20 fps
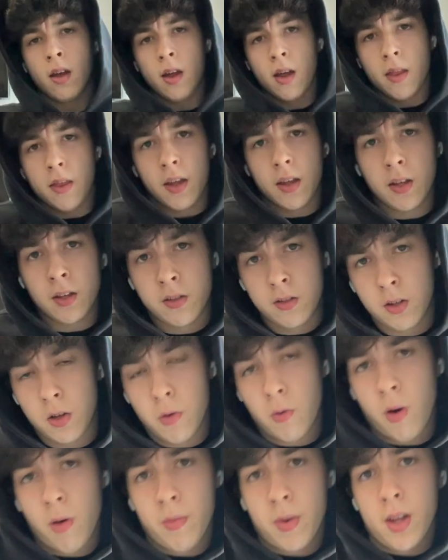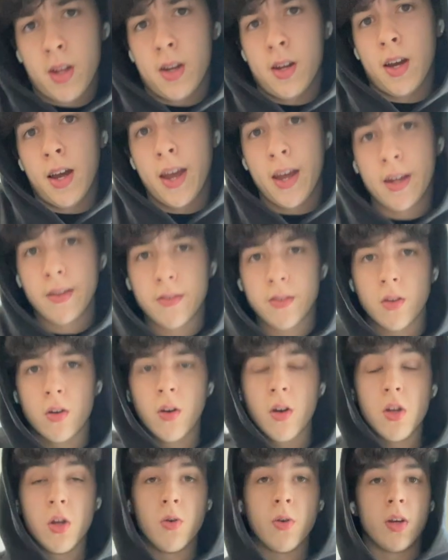things you want me to answer,
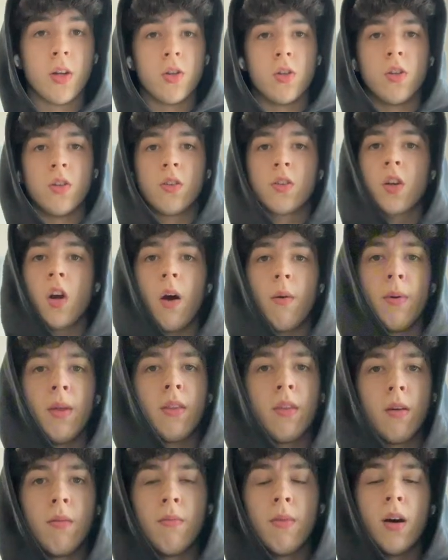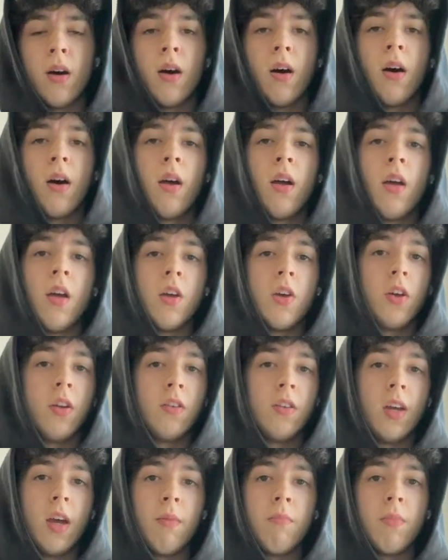you can just comment them. You
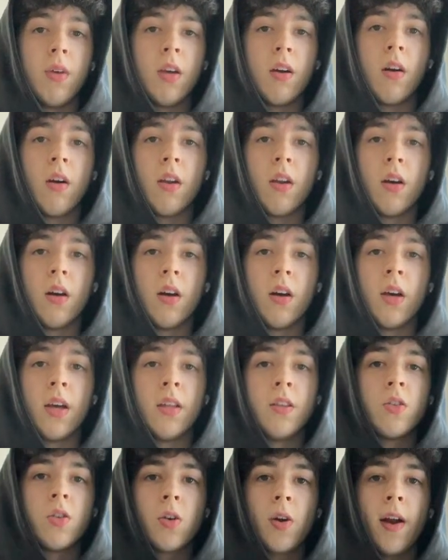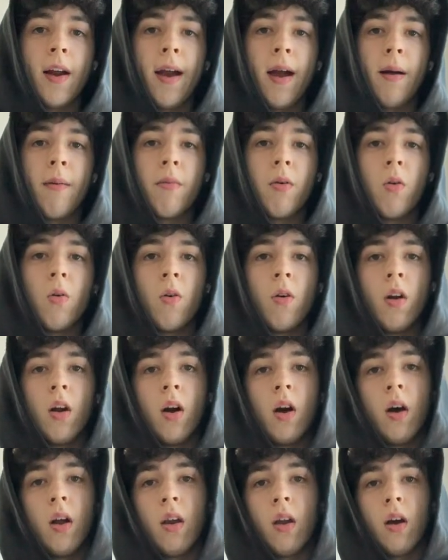can DM me on Instagram or
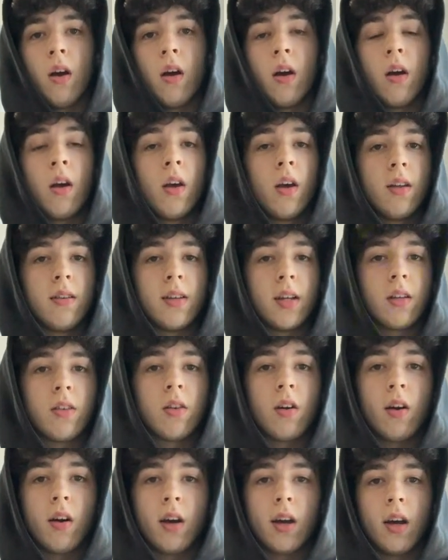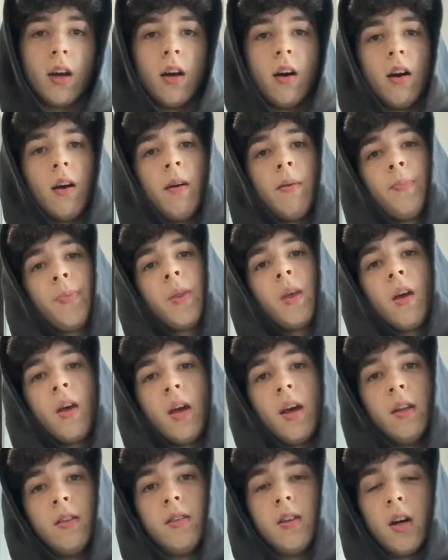on TikTok.
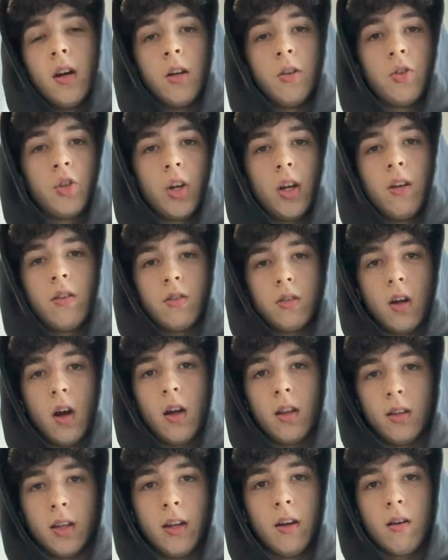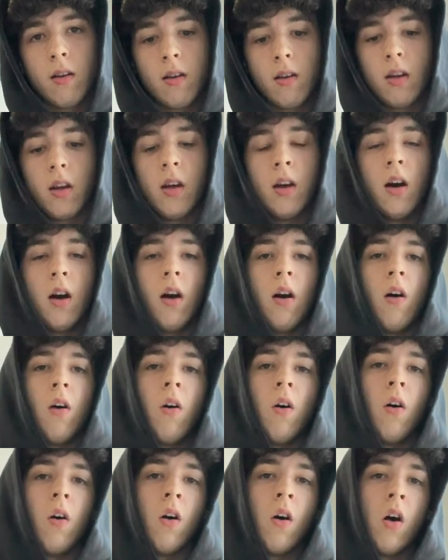It's chase.leader,
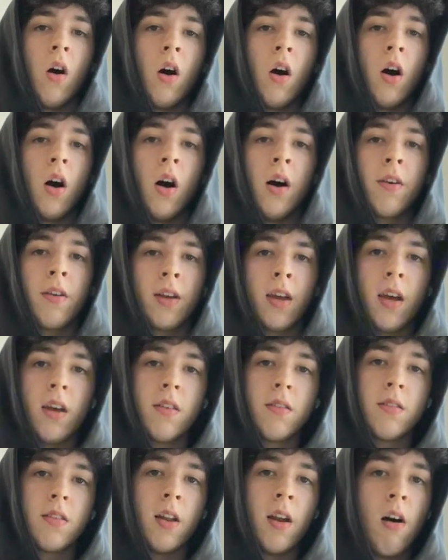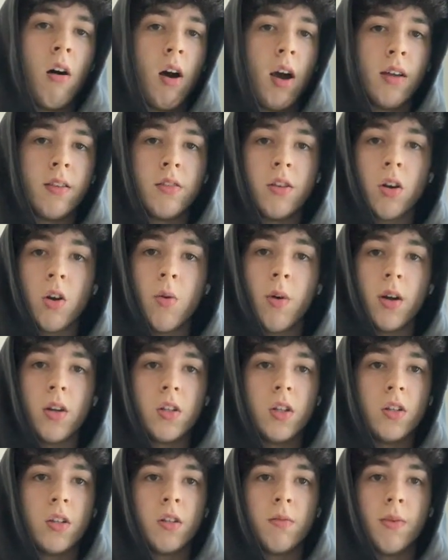all undercase, and I'll answer your
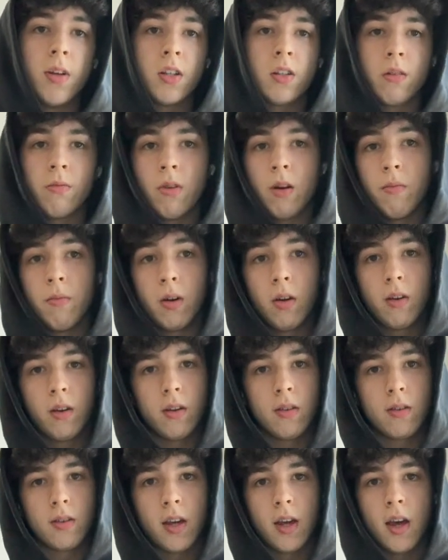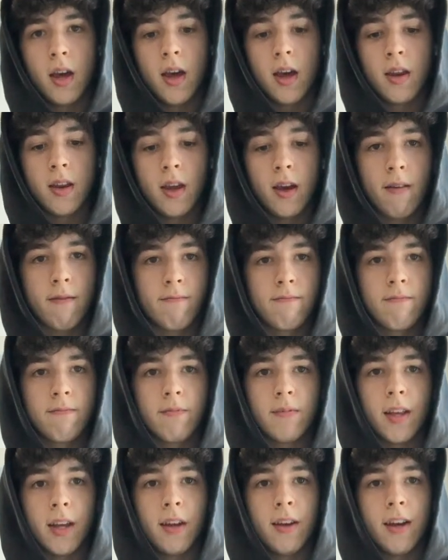questions the best of my abilities. And yeah,
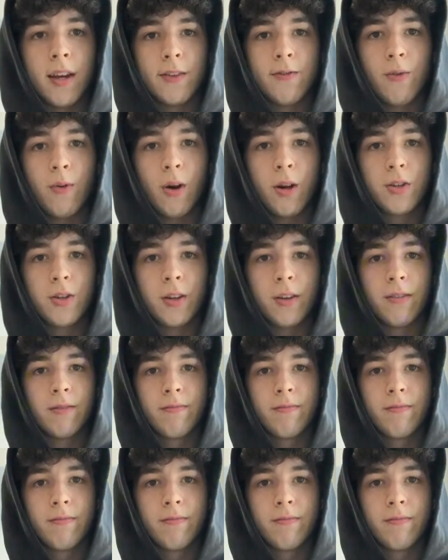thank you guys for watching.